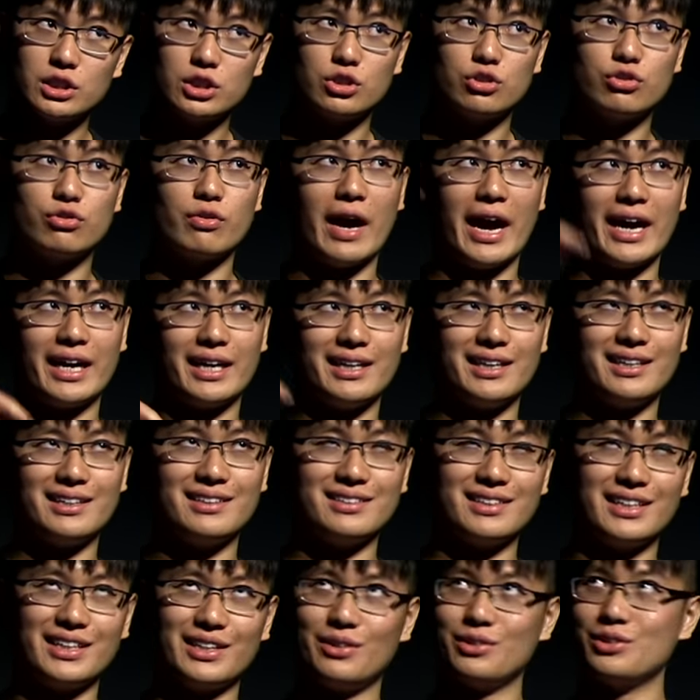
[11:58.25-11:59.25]

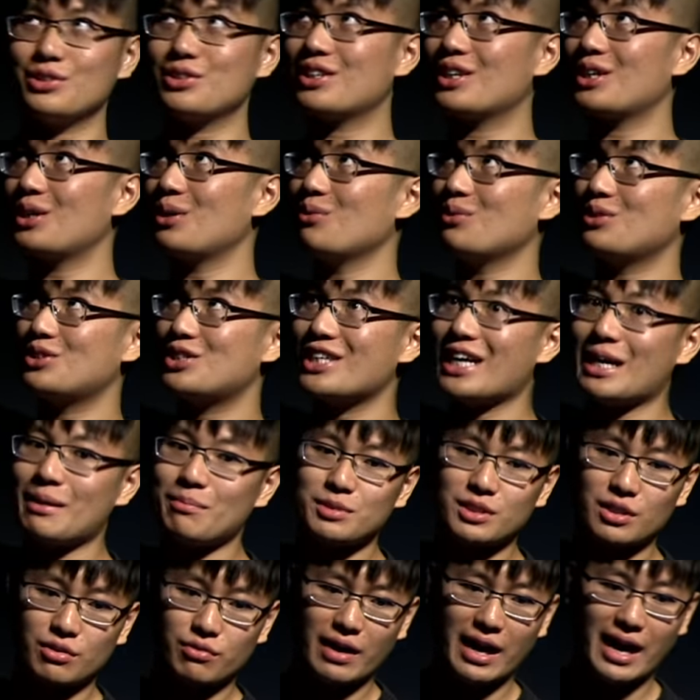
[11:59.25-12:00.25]
dragging little cute
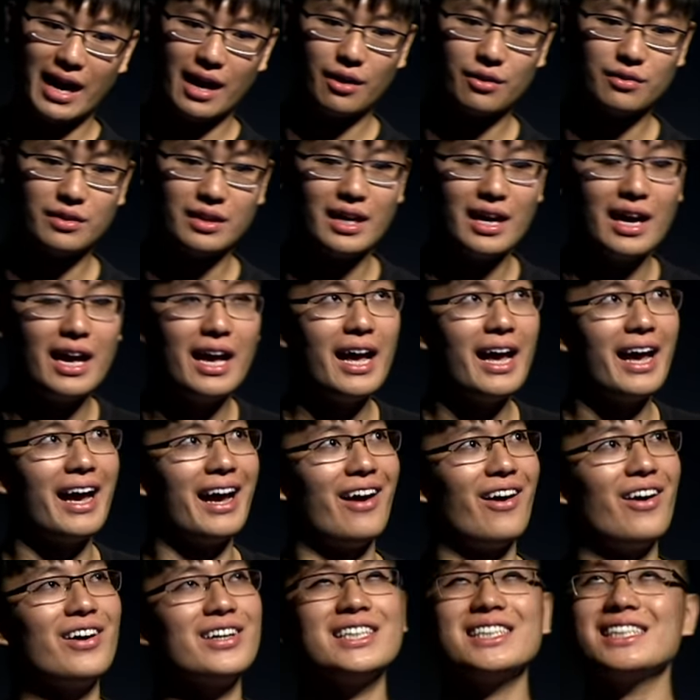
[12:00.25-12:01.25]
shapes around.
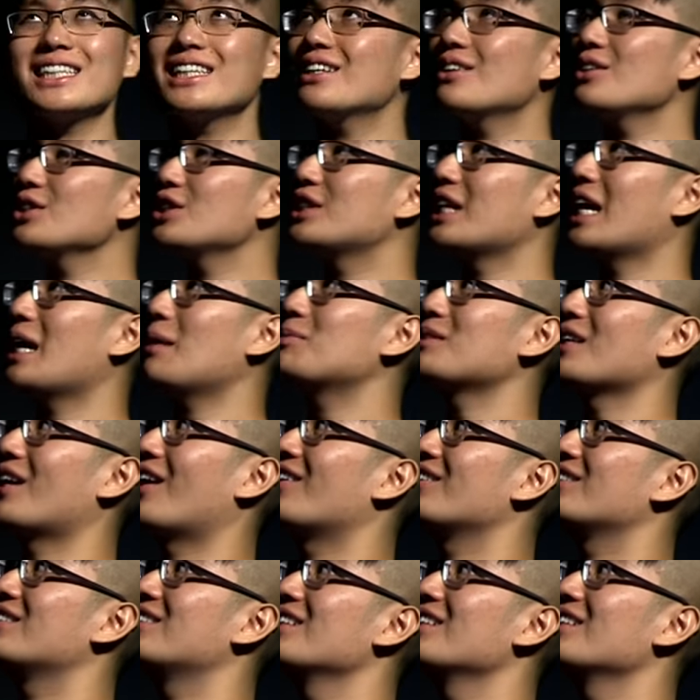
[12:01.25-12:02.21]
All these little shapes are